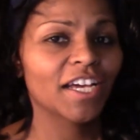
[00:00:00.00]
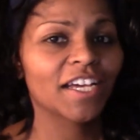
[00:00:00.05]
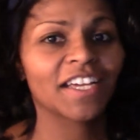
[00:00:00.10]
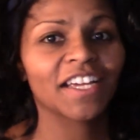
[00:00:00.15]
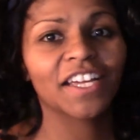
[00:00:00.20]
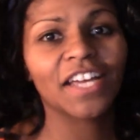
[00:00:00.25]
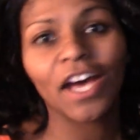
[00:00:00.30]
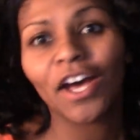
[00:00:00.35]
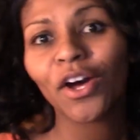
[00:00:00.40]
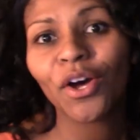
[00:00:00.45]

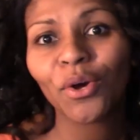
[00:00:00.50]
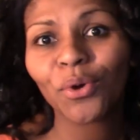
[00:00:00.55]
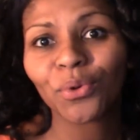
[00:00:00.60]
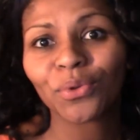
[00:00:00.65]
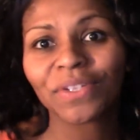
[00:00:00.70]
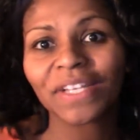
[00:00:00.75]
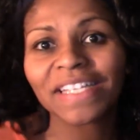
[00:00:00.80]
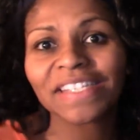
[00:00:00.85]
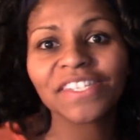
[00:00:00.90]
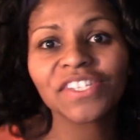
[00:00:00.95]
go,
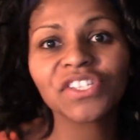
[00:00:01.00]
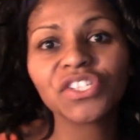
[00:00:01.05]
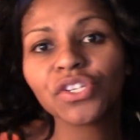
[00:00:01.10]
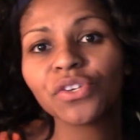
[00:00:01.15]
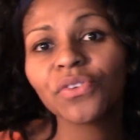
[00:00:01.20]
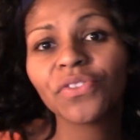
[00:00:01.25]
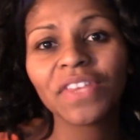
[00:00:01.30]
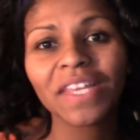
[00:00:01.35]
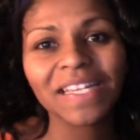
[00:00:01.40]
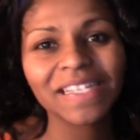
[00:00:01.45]
let's
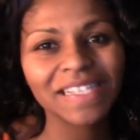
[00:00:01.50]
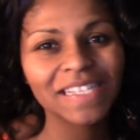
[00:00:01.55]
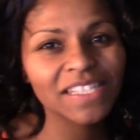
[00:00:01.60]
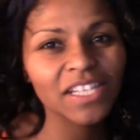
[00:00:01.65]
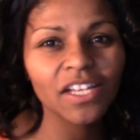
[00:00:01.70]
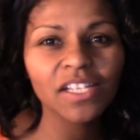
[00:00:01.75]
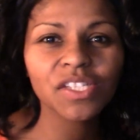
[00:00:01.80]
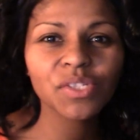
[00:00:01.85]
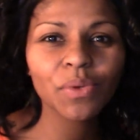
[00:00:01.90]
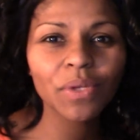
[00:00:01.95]
do things. He's
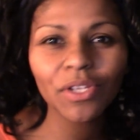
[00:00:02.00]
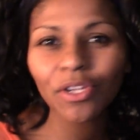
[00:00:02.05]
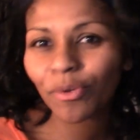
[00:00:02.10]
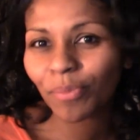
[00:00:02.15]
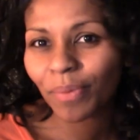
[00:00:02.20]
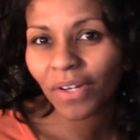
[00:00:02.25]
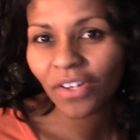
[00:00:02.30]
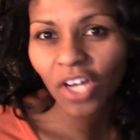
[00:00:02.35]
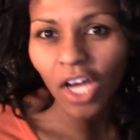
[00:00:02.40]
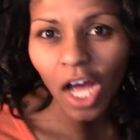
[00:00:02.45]
also a little
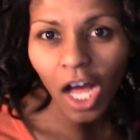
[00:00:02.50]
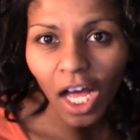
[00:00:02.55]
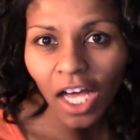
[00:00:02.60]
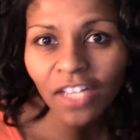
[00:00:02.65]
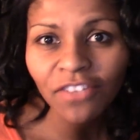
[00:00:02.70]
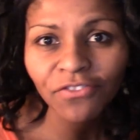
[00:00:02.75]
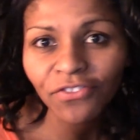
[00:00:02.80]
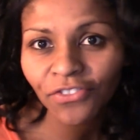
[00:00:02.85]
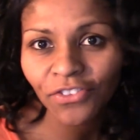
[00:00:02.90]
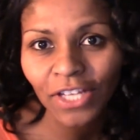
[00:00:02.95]
bit of
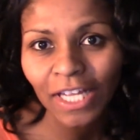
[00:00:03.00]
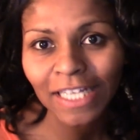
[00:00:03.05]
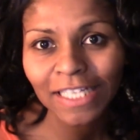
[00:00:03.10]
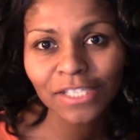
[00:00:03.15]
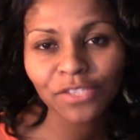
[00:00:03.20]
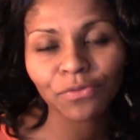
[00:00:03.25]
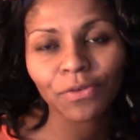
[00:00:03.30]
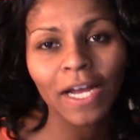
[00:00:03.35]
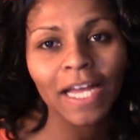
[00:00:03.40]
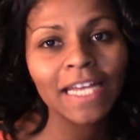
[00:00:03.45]

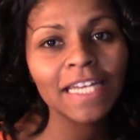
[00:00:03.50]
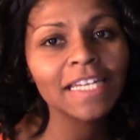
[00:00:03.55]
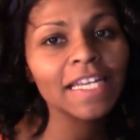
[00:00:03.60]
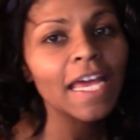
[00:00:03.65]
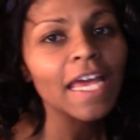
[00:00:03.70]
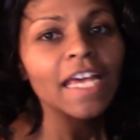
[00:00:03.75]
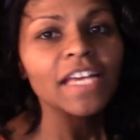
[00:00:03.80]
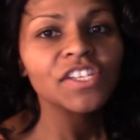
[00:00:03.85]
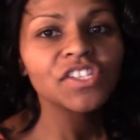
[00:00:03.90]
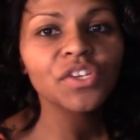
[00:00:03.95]
conflict, right?
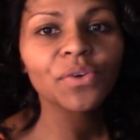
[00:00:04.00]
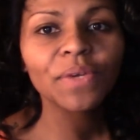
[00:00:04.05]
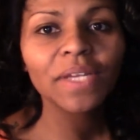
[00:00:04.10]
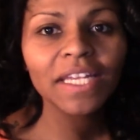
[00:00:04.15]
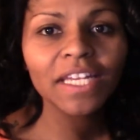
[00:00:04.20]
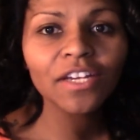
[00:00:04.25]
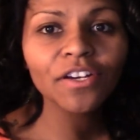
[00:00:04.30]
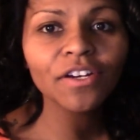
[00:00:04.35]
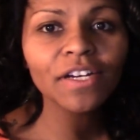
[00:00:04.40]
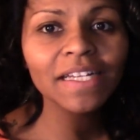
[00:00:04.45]
So
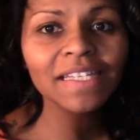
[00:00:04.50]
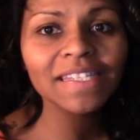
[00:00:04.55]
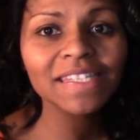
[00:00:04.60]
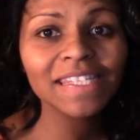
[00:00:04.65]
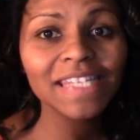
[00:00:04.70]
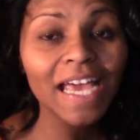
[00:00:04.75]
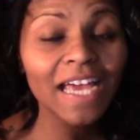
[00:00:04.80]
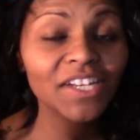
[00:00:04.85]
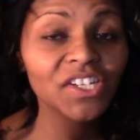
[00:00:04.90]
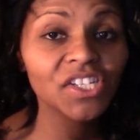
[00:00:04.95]
here in
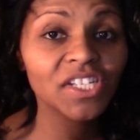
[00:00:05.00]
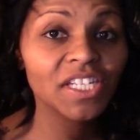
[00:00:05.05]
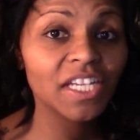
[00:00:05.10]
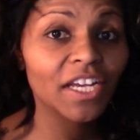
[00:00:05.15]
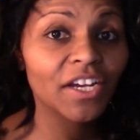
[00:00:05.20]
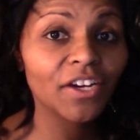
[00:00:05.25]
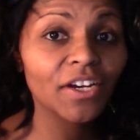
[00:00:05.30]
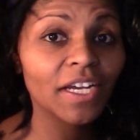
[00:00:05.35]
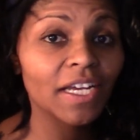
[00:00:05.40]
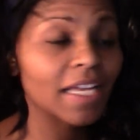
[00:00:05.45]

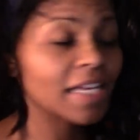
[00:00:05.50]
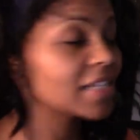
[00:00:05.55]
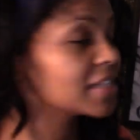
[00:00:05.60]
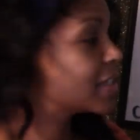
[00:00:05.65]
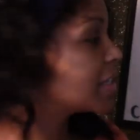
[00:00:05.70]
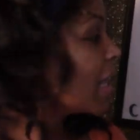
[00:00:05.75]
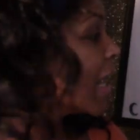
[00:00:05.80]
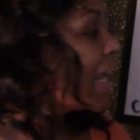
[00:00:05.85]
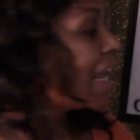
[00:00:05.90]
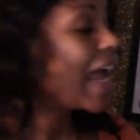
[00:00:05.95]

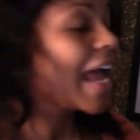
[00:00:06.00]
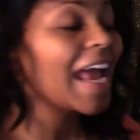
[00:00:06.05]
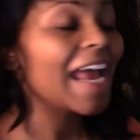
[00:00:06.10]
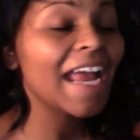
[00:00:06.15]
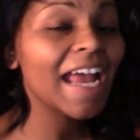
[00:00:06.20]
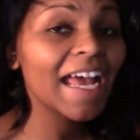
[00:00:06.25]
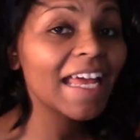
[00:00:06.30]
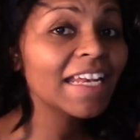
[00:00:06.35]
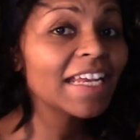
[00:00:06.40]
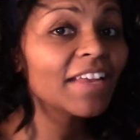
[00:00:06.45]
Sagittarius,
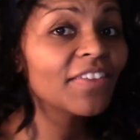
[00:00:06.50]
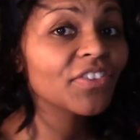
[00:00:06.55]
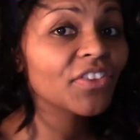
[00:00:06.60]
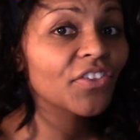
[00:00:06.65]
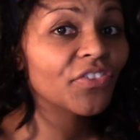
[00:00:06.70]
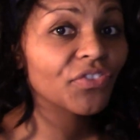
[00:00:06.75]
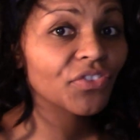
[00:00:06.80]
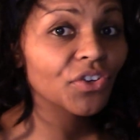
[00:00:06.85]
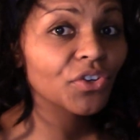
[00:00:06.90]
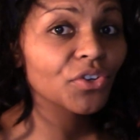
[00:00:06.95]
and in the
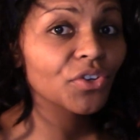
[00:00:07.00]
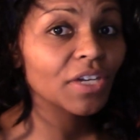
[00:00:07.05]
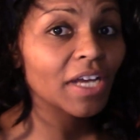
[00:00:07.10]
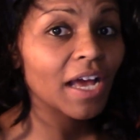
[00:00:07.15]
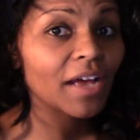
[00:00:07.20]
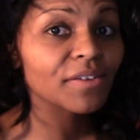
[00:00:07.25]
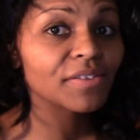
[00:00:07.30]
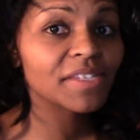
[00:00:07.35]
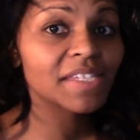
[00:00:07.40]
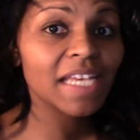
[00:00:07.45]
third
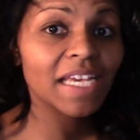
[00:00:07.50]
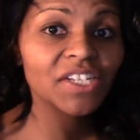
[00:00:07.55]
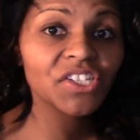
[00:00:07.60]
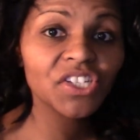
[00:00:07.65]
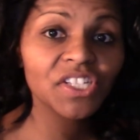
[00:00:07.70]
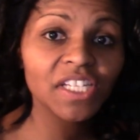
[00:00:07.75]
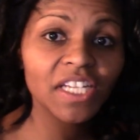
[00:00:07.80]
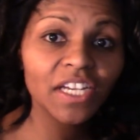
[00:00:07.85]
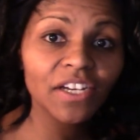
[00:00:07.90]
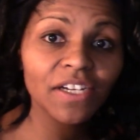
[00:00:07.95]
house,
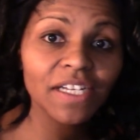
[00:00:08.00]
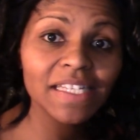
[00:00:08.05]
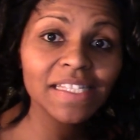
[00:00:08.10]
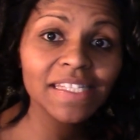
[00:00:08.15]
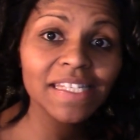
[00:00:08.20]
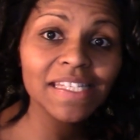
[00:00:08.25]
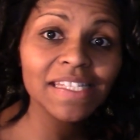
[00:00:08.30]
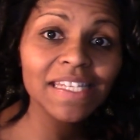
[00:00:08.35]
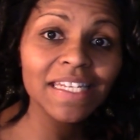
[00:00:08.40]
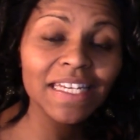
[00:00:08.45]
Sagittarius
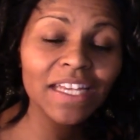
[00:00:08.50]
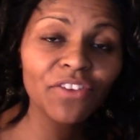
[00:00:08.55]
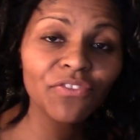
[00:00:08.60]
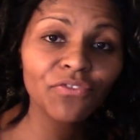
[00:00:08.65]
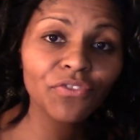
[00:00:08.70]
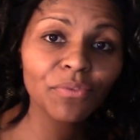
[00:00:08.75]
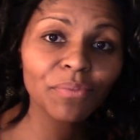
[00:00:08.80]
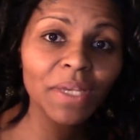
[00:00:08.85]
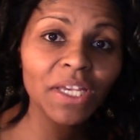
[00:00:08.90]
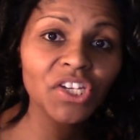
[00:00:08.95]
is an
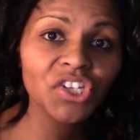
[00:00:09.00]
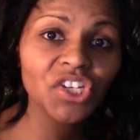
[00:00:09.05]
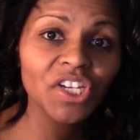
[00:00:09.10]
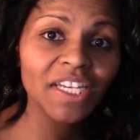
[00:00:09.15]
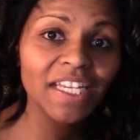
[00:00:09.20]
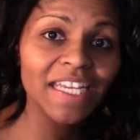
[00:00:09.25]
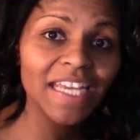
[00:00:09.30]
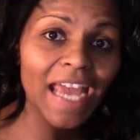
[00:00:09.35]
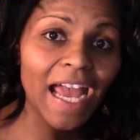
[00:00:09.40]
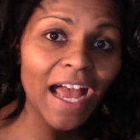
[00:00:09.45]

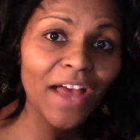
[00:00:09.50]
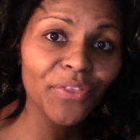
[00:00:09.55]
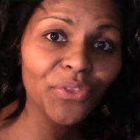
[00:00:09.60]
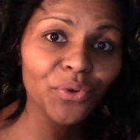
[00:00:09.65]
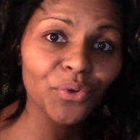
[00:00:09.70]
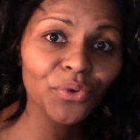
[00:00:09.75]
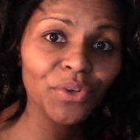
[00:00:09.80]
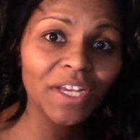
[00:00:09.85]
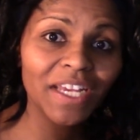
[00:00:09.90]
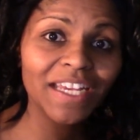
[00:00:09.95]
information
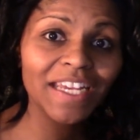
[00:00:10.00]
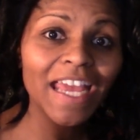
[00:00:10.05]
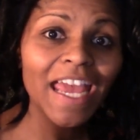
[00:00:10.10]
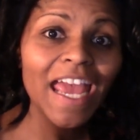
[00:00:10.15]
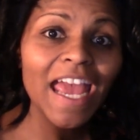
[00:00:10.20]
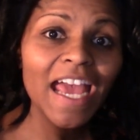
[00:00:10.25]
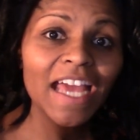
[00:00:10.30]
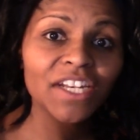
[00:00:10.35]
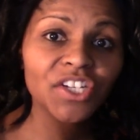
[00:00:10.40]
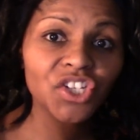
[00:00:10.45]
gathering
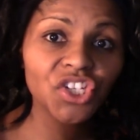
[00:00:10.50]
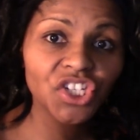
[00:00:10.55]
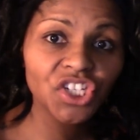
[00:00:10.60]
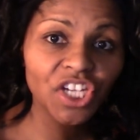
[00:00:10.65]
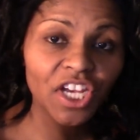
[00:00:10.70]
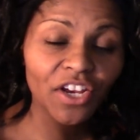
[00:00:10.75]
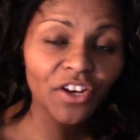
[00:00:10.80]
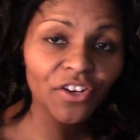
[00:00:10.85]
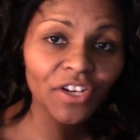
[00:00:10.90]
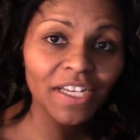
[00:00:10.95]
and
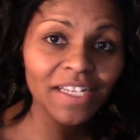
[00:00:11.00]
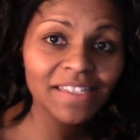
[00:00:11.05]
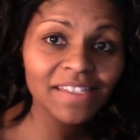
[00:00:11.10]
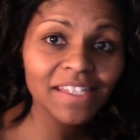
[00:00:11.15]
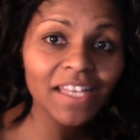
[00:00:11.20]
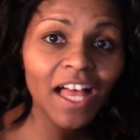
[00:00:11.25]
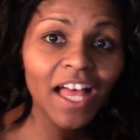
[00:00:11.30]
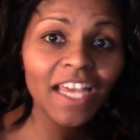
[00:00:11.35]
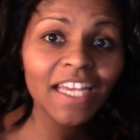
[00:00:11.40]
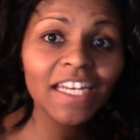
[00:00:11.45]
sharing
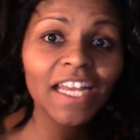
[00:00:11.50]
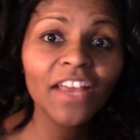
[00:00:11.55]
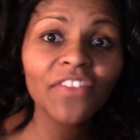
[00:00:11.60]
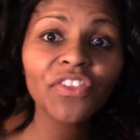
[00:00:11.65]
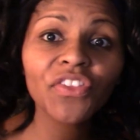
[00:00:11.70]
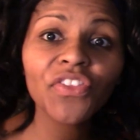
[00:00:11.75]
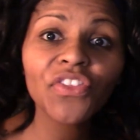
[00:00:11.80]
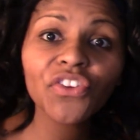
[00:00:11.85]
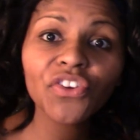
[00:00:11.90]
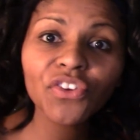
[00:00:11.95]
sign. And
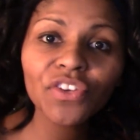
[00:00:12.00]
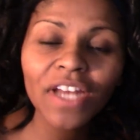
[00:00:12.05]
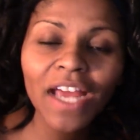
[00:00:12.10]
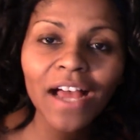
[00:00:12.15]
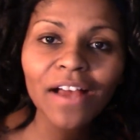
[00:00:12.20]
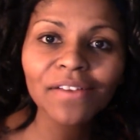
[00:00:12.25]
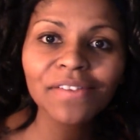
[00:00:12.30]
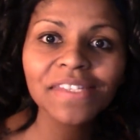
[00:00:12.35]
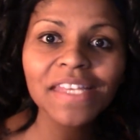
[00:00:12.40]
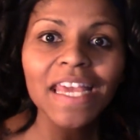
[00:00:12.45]
the third
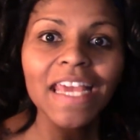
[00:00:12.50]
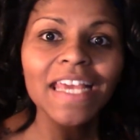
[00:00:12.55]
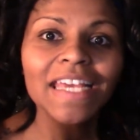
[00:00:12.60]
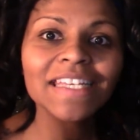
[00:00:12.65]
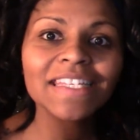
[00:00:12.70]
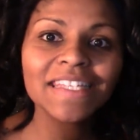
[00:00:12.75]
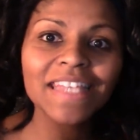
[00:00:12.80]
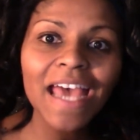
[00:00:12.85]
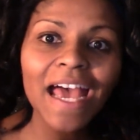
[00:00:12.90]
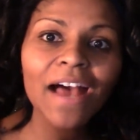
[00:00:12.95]
house
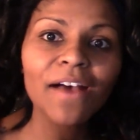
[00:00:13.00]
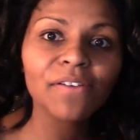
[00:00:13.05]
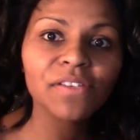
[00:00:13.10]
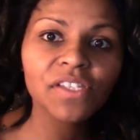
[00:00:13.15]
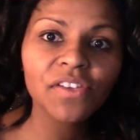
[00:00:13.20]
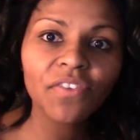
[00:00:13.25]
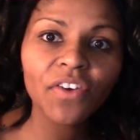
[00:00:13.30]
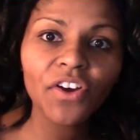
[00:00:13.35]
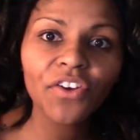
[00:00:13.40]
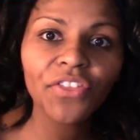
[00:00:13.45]
is the house
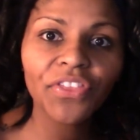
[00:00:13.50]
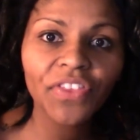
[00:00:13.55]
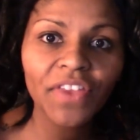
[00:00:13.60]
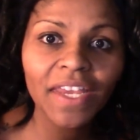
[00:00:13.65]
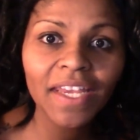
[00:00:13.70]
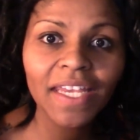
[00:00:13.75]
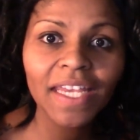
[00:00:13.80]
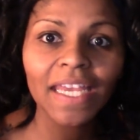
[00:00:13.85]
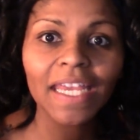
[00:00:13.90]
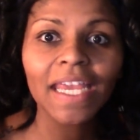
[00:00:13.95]
of our
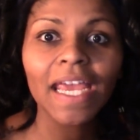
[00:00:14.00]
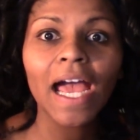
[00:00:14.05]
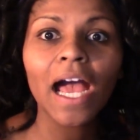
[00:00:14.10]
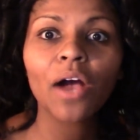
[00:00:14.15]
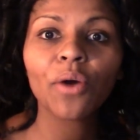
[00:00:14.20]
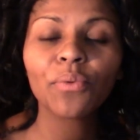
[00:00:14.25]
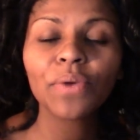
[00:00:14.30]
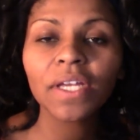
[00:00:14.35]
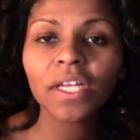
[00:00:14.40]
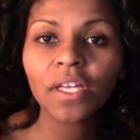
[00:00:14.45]
thinking, how
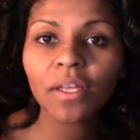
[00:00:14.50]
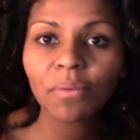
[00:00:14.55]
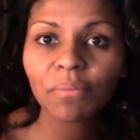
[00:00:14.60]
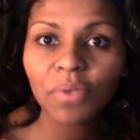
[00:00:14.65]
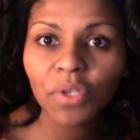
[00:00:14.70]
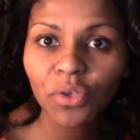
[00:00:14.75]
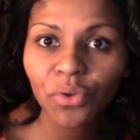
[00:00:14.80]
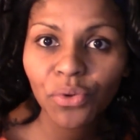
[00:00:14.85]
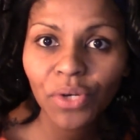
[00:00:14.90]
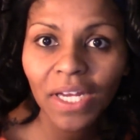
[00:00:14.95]
we
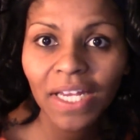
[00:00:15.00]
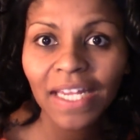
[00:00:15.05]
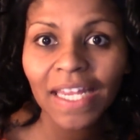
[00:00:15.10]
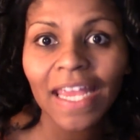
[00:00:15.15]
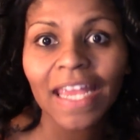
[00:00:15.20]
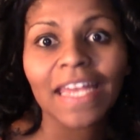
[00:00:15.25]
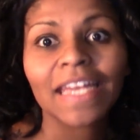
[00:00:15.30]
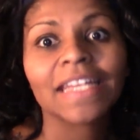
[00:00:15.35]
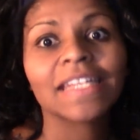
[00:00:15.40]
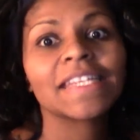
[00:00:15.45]

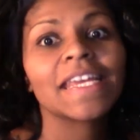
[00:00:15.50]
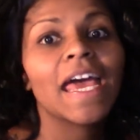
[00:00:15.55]
communicate,